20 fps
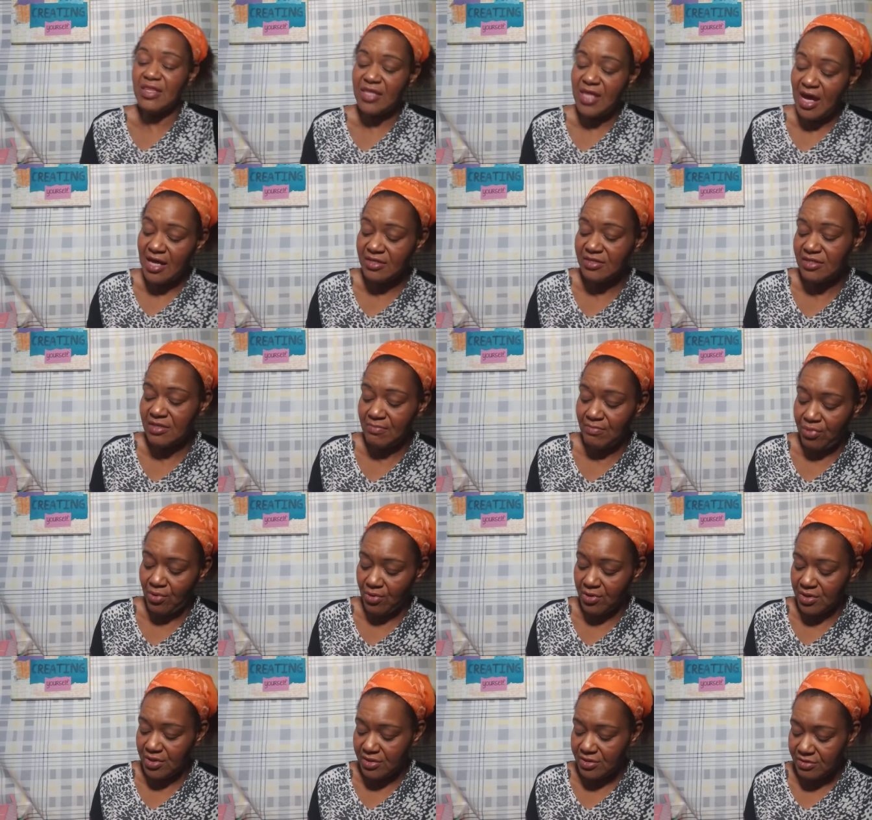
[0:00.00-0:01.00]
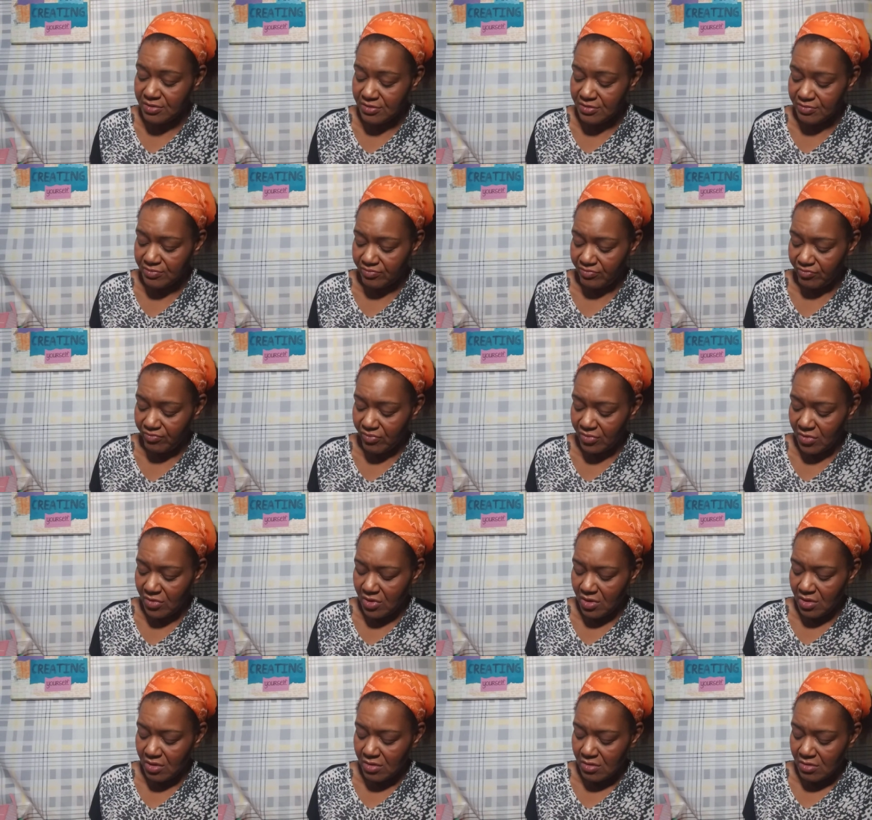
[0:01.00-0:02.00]
That's important
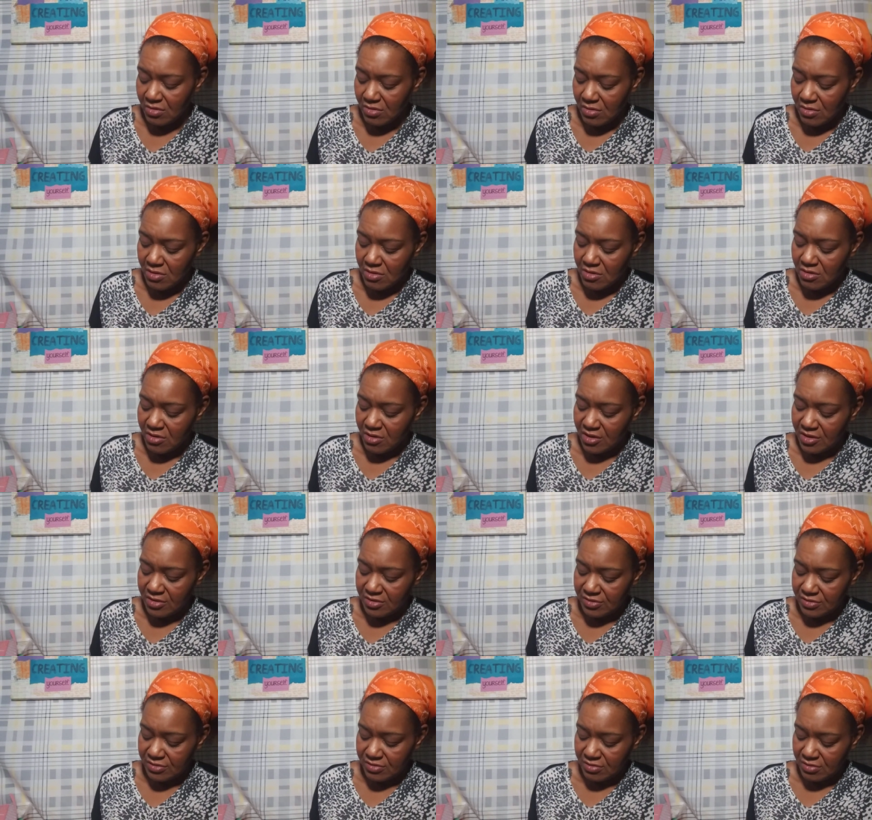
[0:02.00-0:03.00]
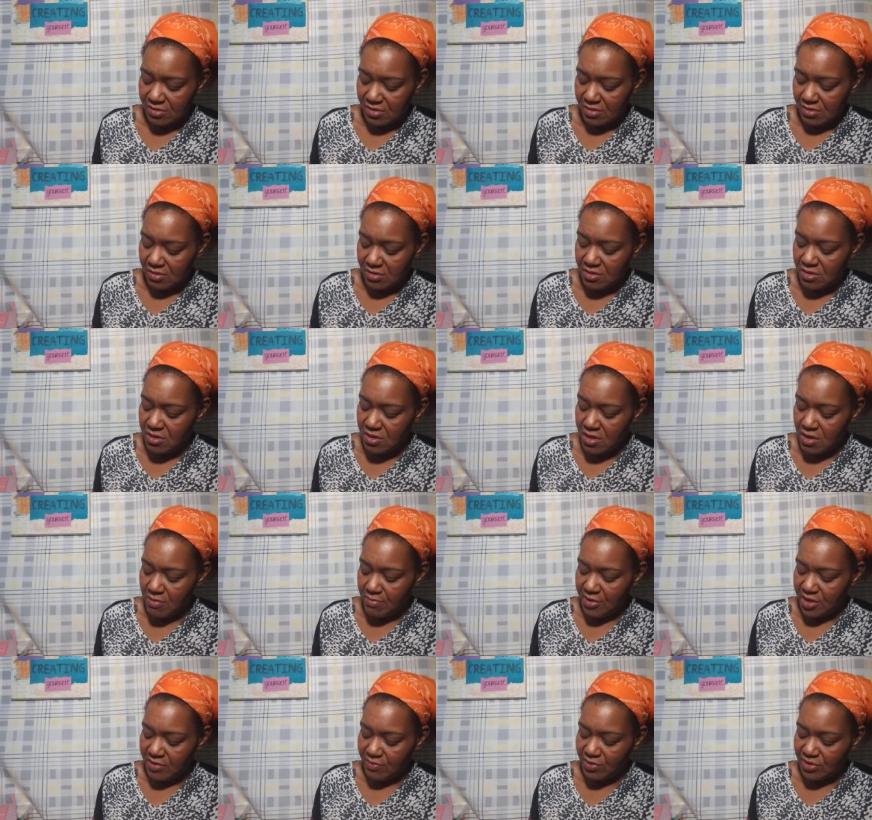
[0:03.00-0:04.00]
because
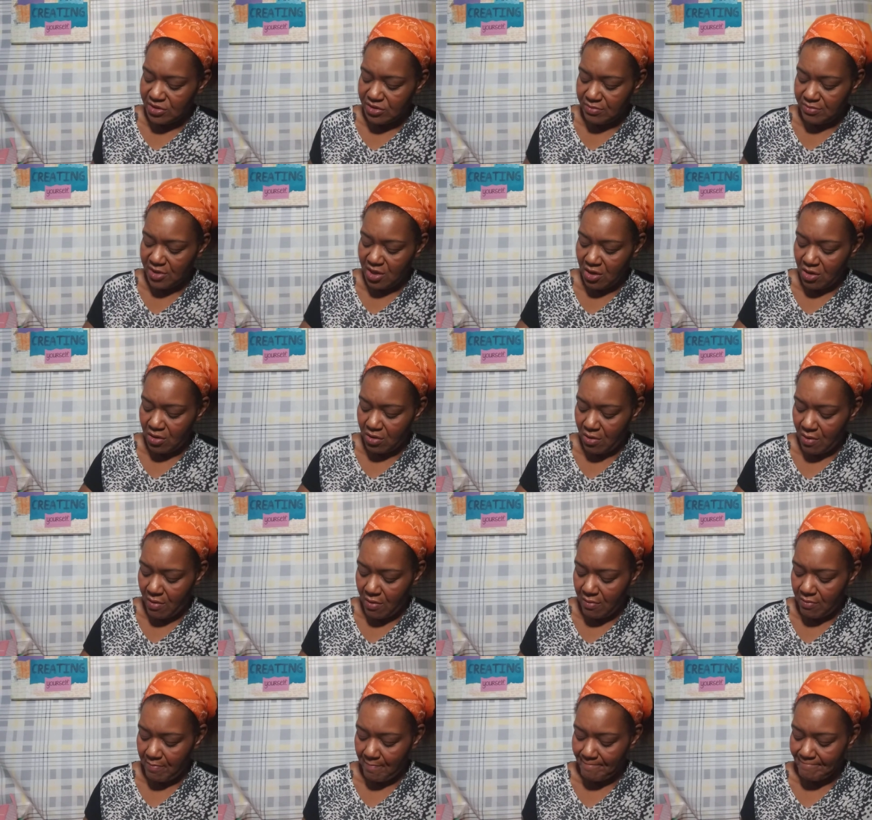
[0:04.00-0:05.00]
nobody wants to be all